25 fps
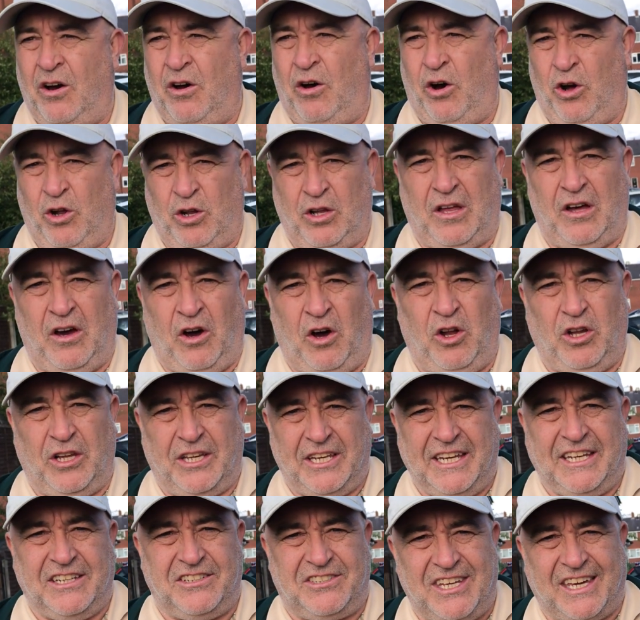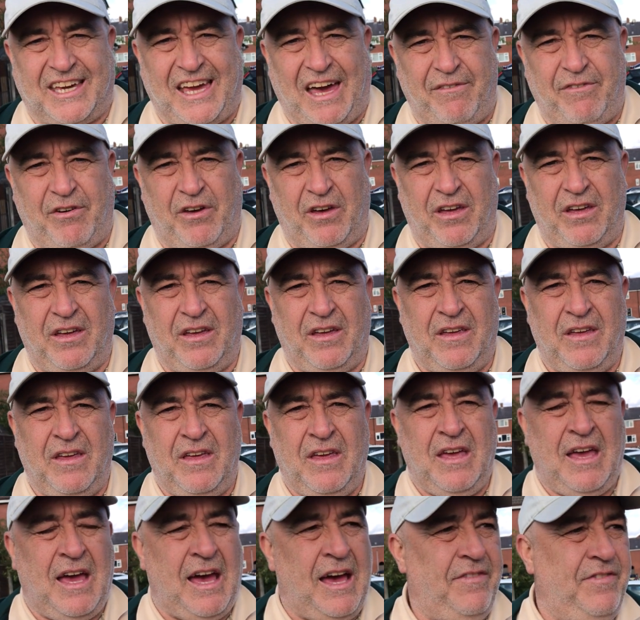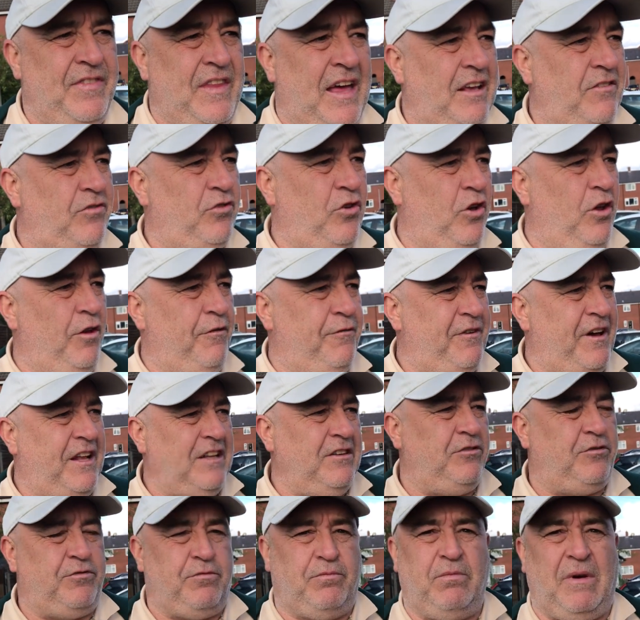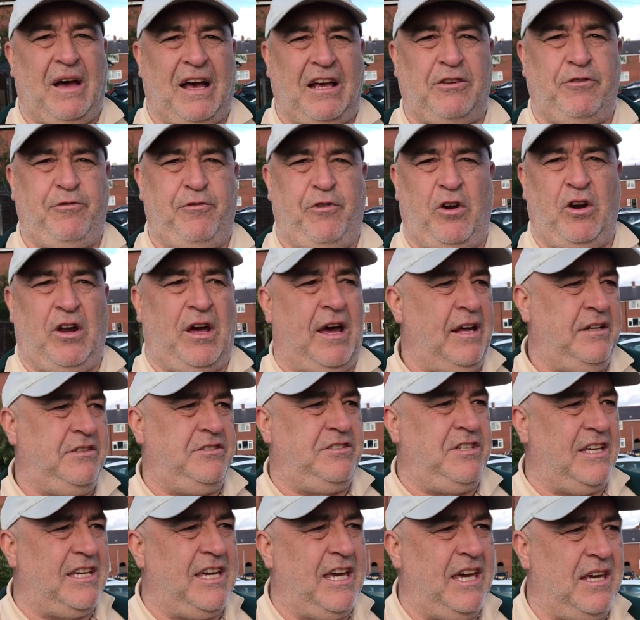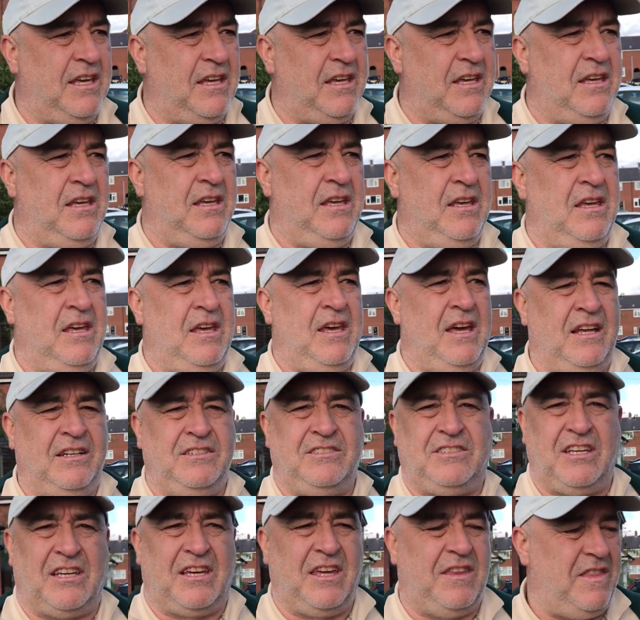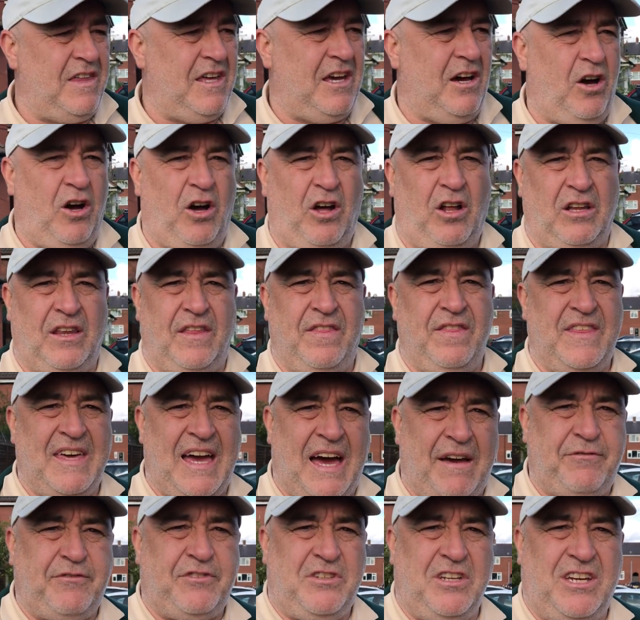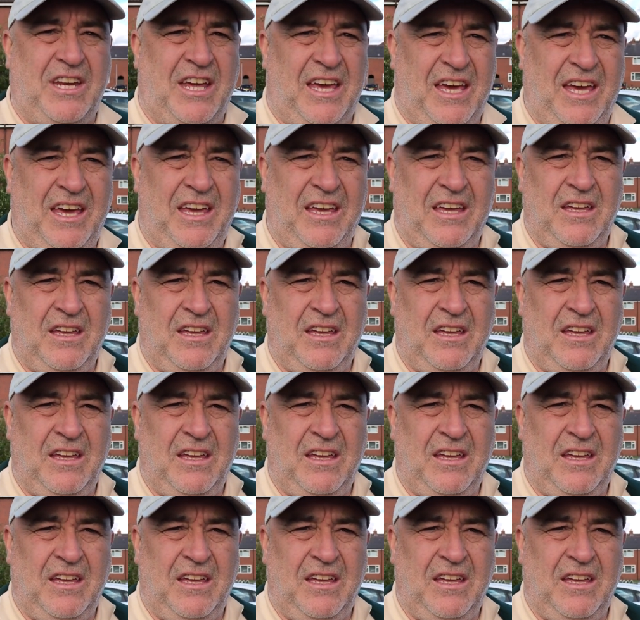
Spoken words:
all in it together, and that's all fans ask for, and to give it all, and they have today.